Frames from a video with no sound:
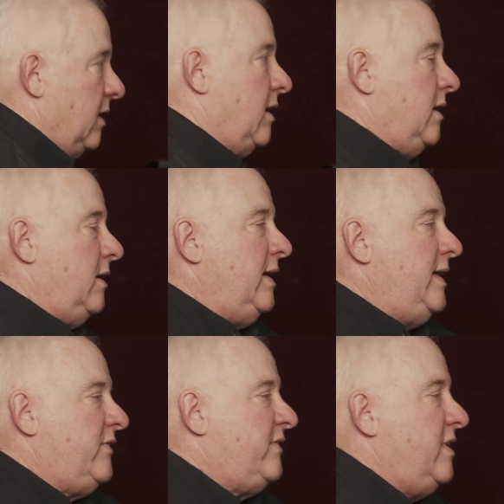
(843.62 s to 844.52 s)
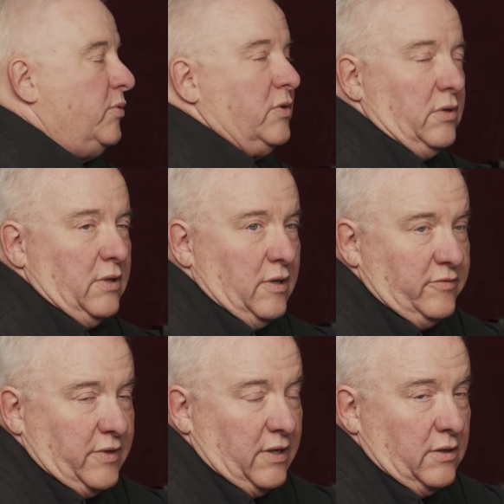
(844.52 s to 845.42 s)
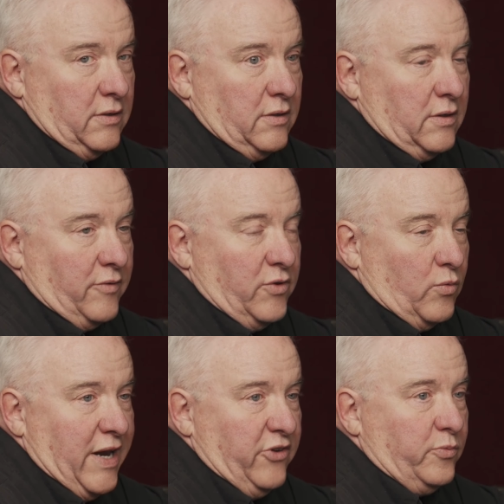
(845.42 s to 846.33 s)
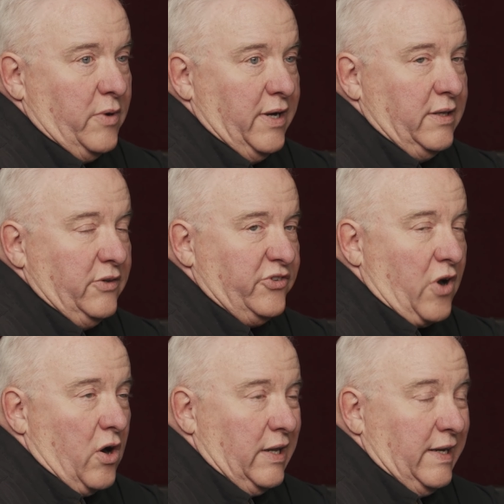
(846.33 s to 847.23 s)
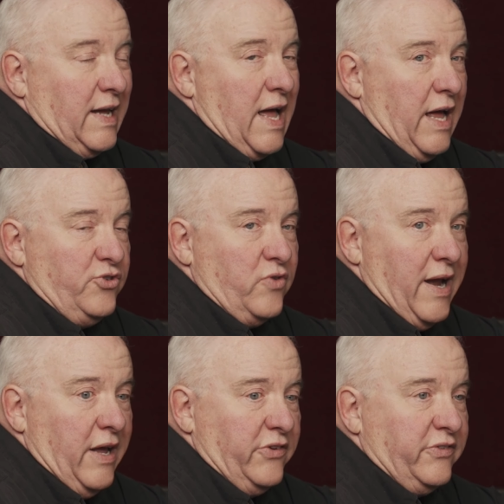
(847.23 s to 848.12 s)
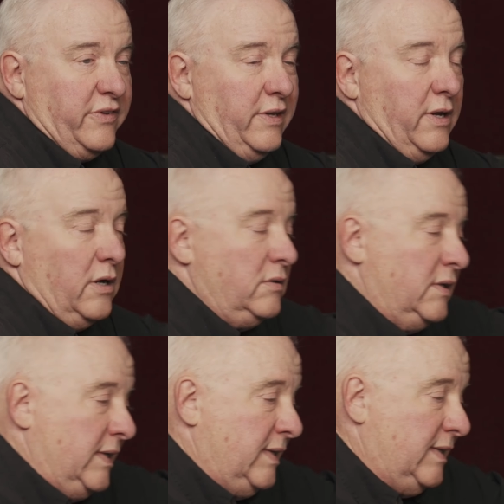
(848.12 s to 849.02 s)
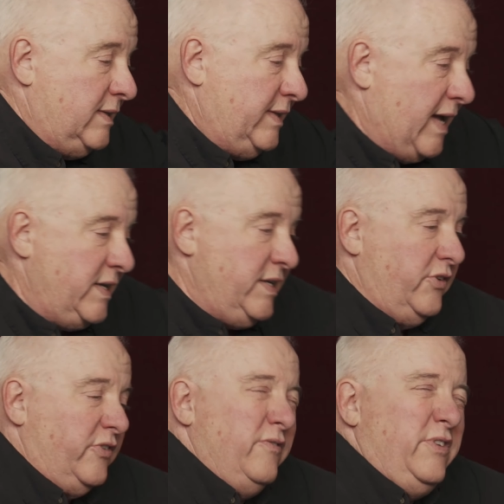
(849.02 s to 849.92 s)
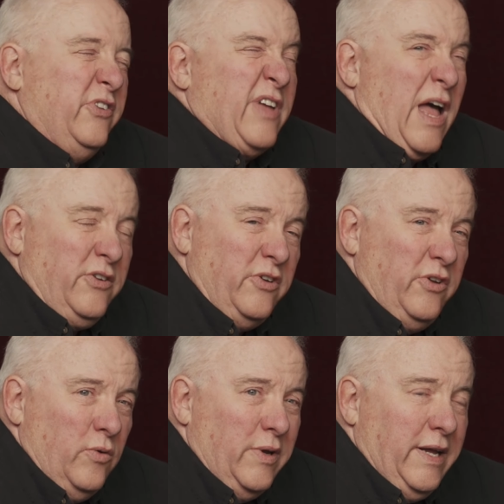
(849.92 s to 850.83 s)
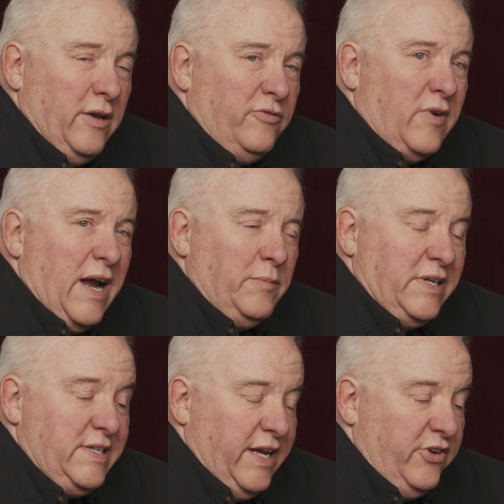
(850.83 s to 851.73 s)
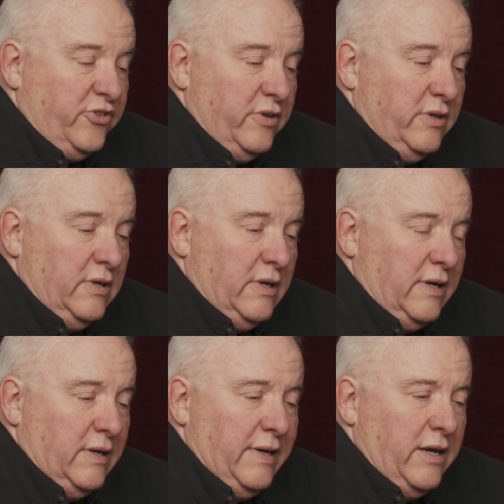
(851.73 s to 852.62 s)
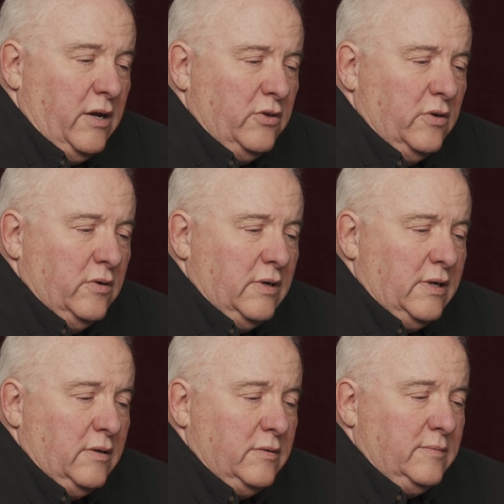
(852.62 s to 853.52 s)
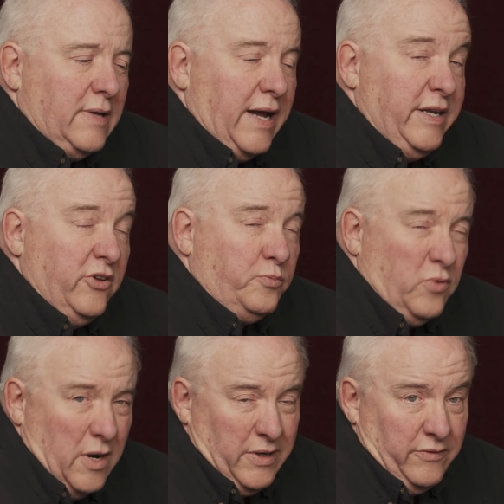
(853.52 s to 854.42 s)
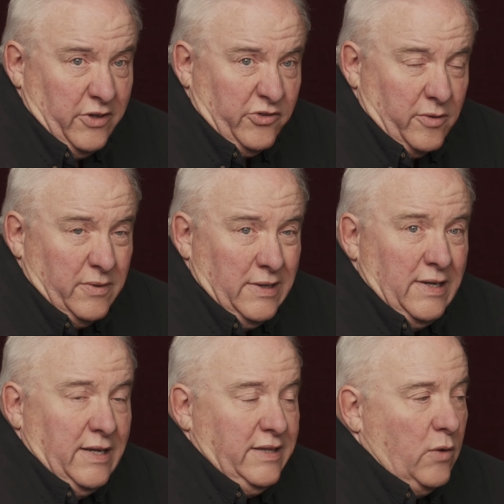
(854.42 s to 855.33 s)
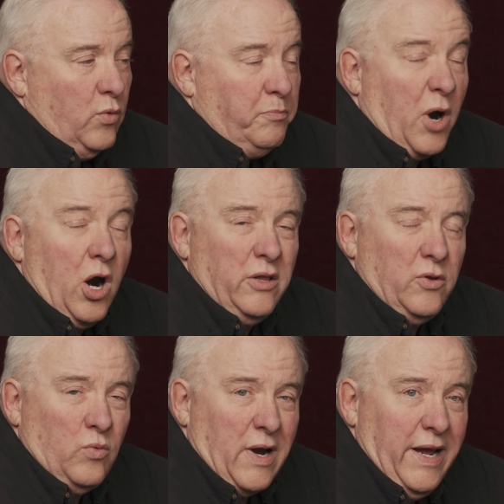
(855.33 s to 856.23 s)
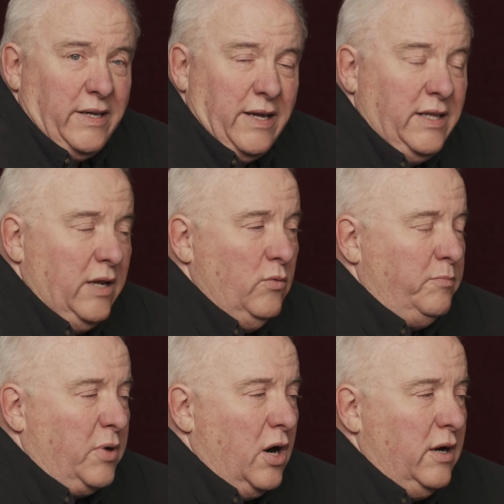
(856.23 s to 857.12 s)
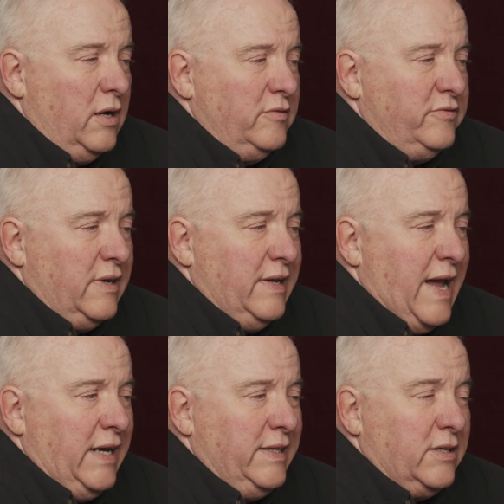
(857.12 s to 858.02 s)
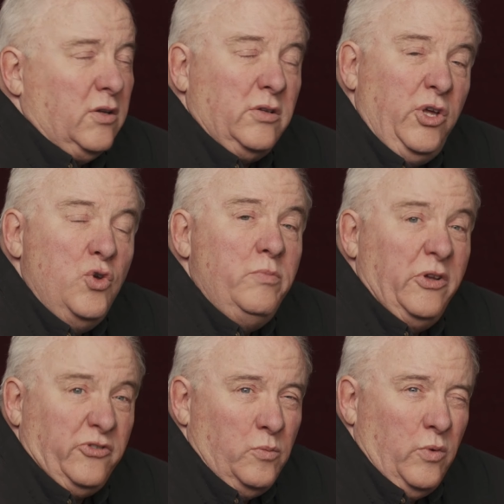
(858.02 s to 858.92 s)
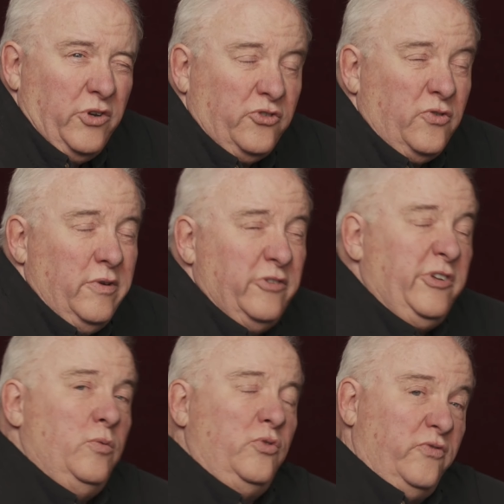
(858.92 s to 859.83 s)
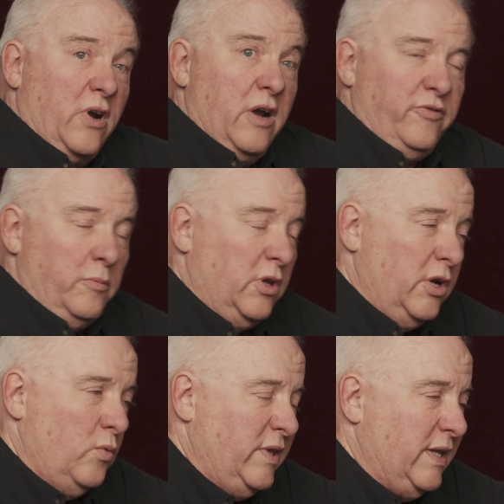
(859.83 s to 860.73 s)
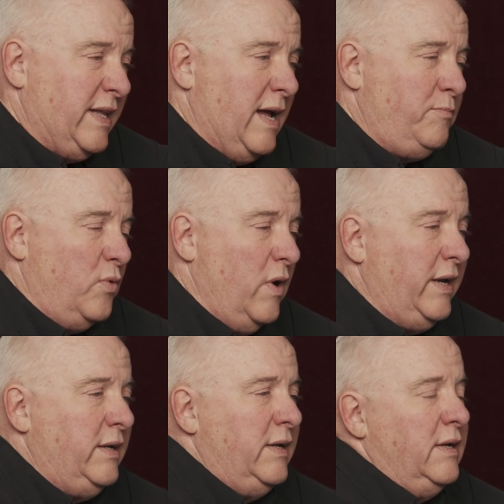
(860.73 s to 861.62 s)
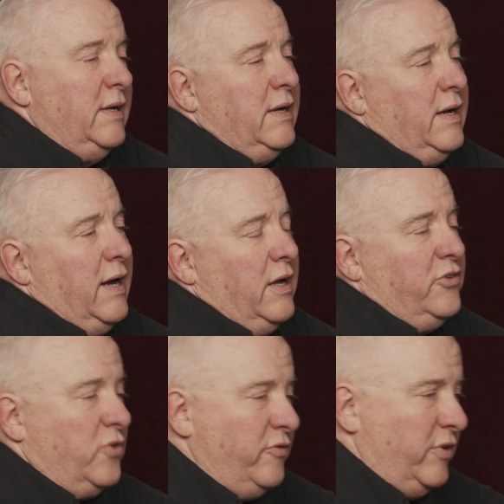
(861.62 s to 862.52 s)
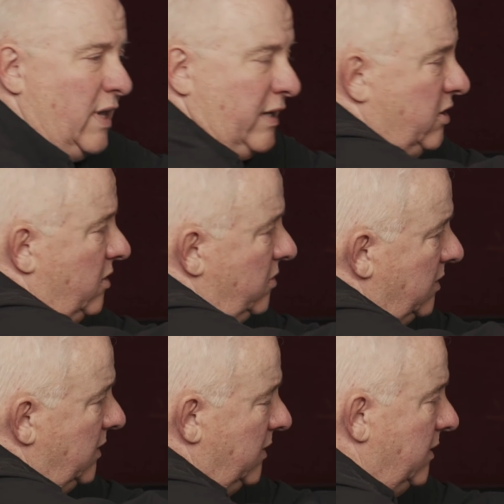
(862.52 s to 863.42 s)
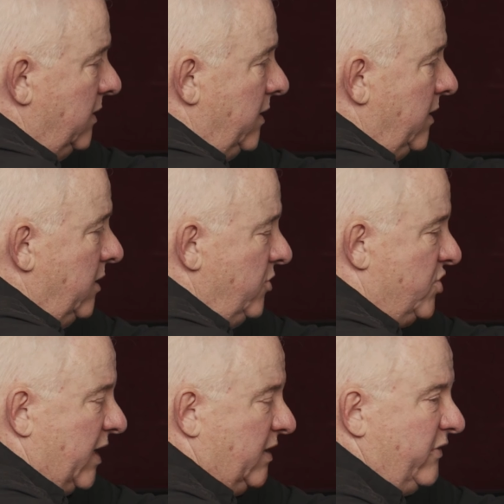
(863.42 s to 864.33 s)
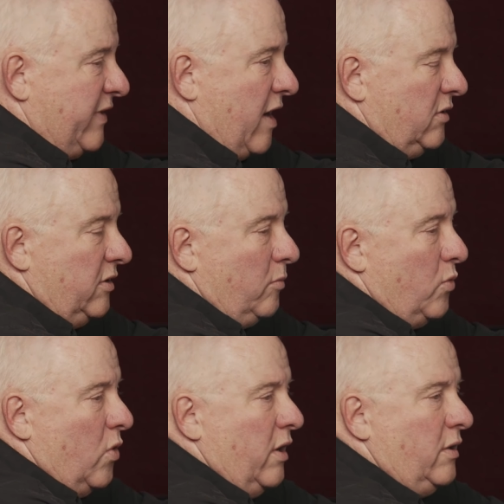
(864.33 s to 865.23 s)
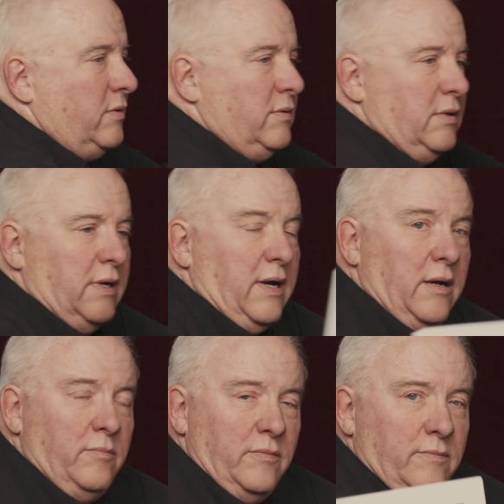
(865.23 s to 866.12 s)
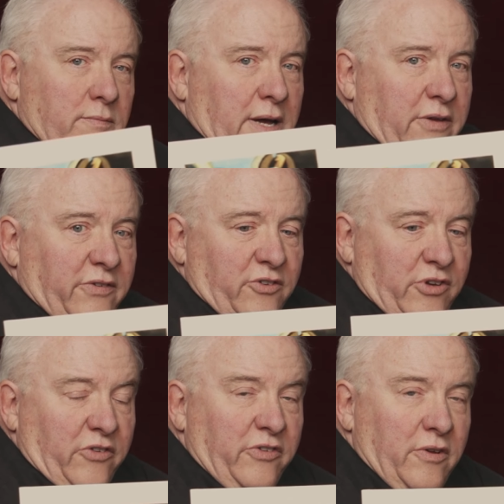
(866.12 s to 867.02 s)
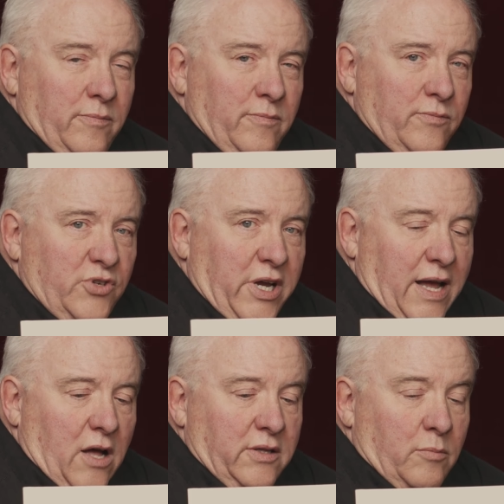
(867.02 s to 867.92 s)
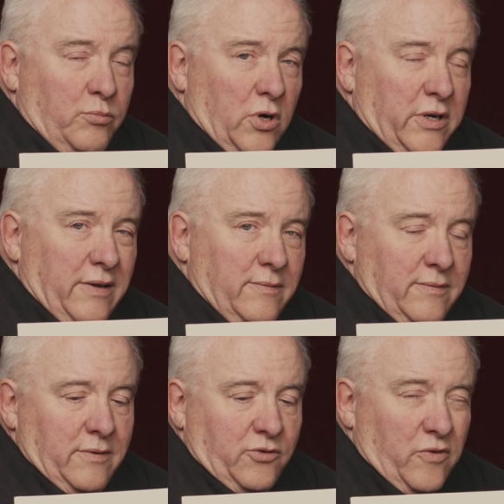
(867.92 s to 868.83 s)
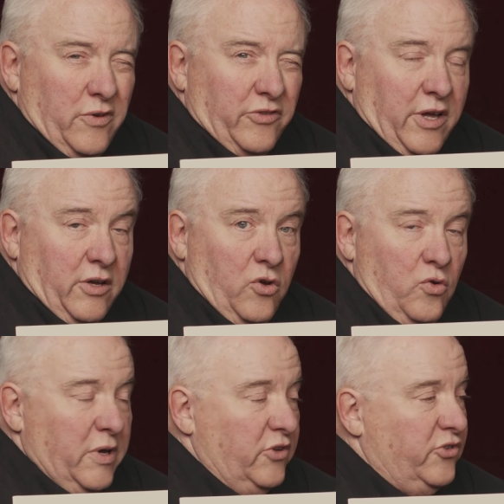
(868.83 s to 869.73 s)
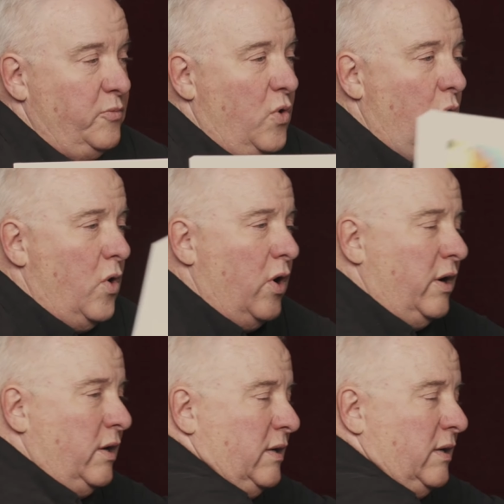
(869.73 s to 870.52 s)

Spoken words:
And that's typical of the Rite of Spring, the startling contrasts, the ideas of discontinuity and fragmentation, and other ideas, primitivism, that were part of the Rite, and they were part of analytical cubism, which Stravinsky was very familiar with at that point. So if you'd like to check this out a little more, I suggest you check out the book, Stravinsky and Cubism, or